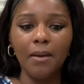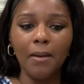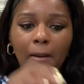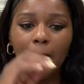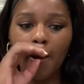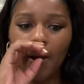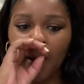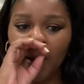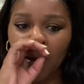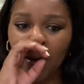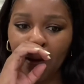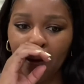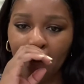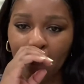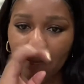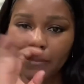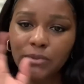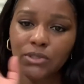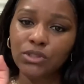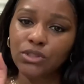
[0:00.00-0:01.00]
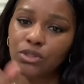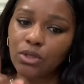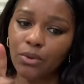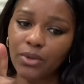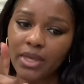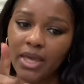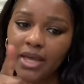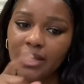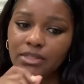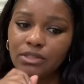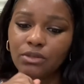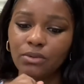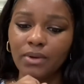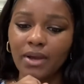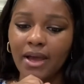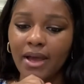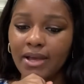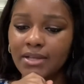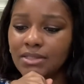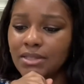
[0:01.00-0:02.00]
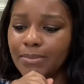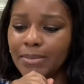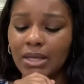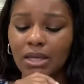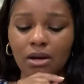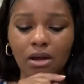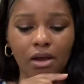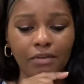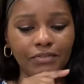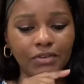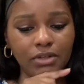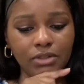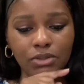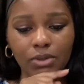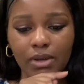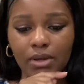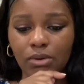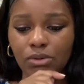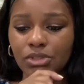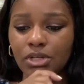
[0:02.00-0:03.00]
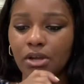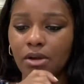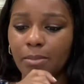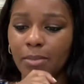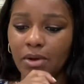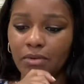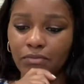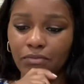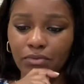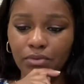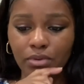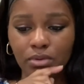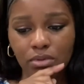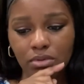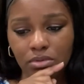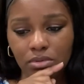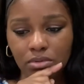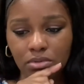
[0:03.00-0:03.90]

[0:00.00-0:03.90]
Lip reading: So yes, you guys, let me get off here so I can go check on my food.